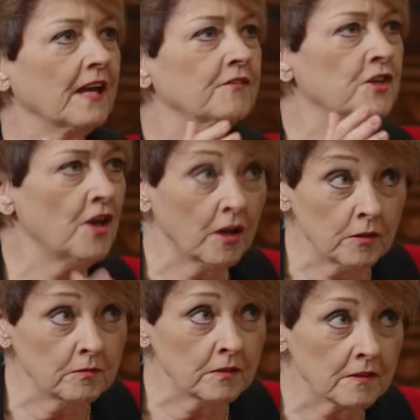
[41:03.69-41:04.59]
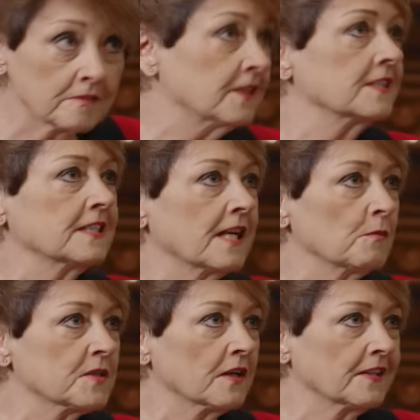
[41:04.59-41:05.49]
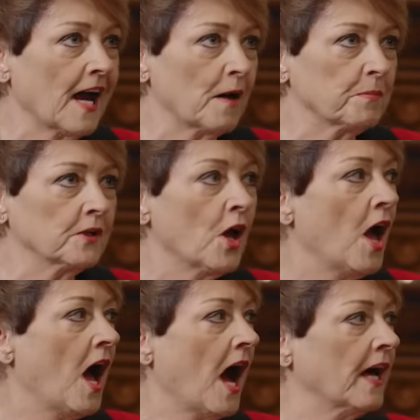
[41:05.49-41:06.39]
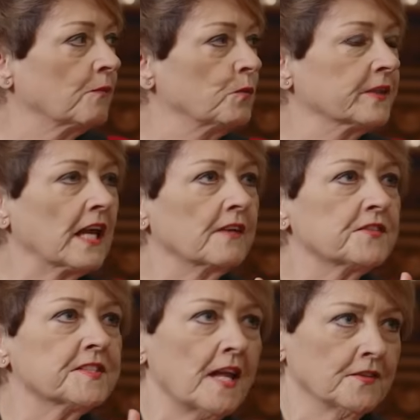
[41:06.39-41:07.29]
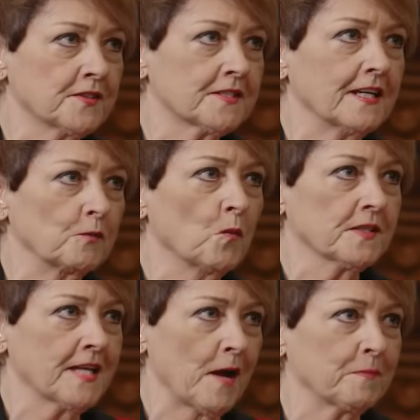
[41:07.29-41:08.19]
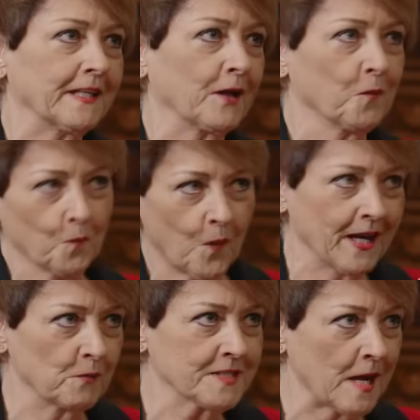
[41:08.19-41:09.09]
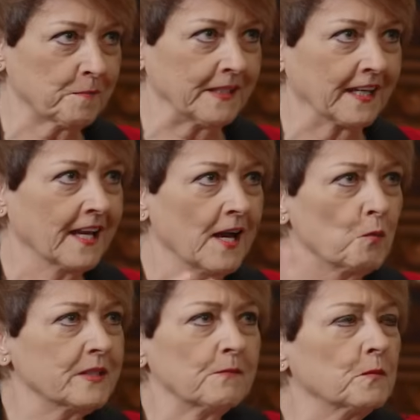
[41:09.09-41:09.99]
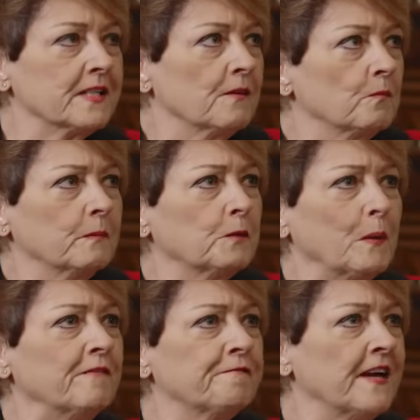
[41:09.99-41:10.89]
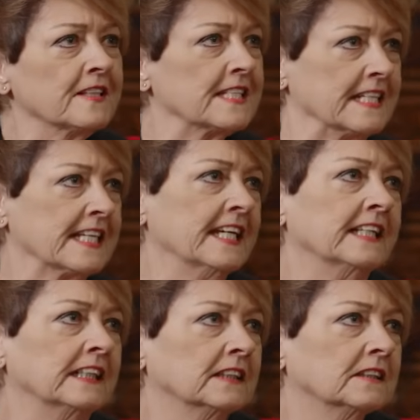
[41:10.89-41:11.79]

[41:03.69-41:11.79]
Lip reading: they have known that D-Day was going to happen, and would they have sensed it was happening while it was happening? Would we have felt it here?